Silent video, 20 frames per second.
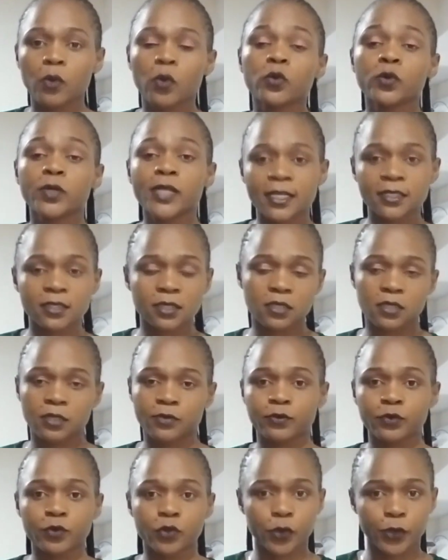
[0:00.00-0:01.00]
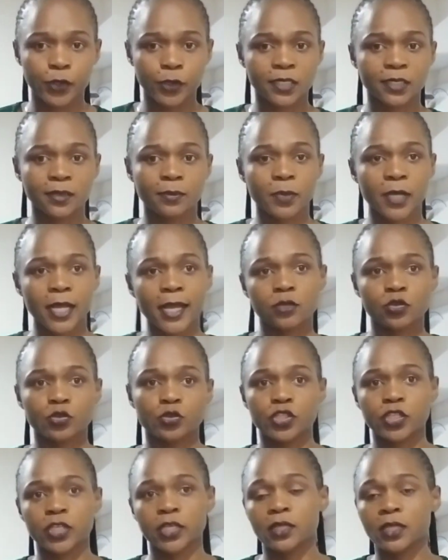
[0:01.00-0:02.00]
who doesn't even know your supplier,
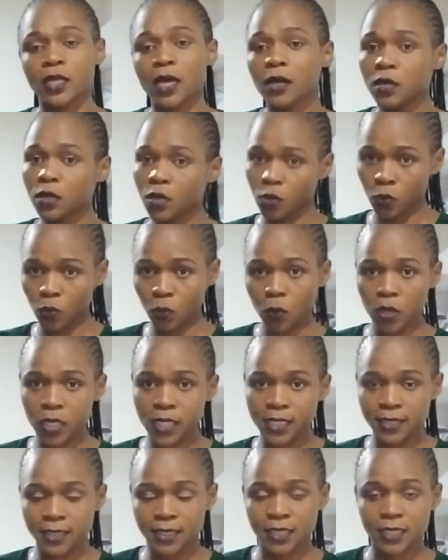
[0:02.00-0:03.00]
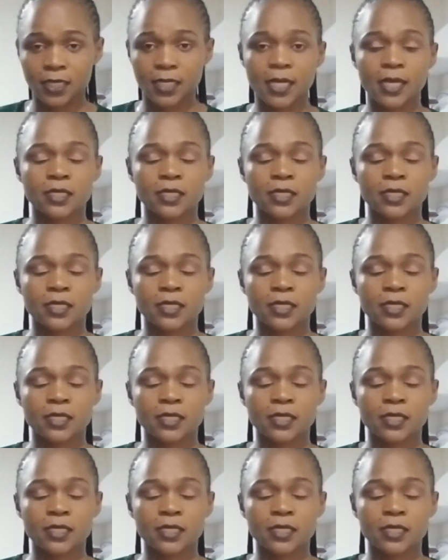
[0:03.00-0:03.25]
to check the quality,